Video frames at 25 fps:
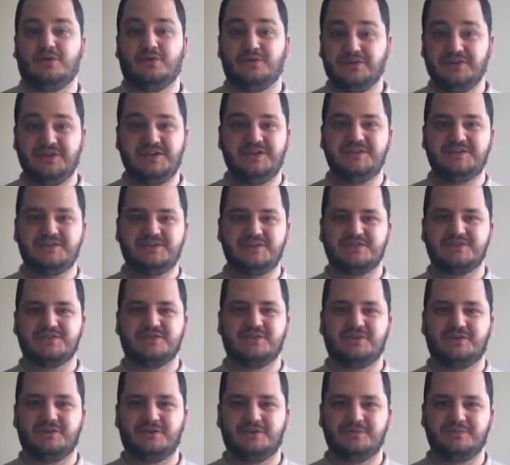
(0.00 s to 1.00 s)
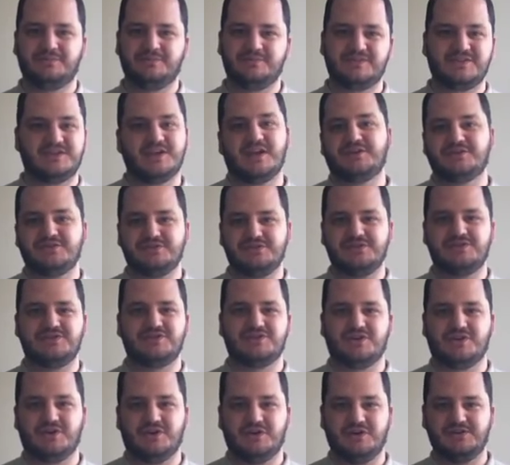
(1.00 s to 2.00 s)
oh, the East is all sexually
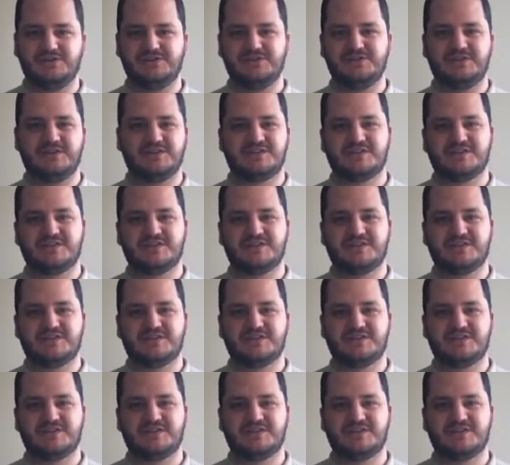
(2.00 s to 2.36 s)
charged and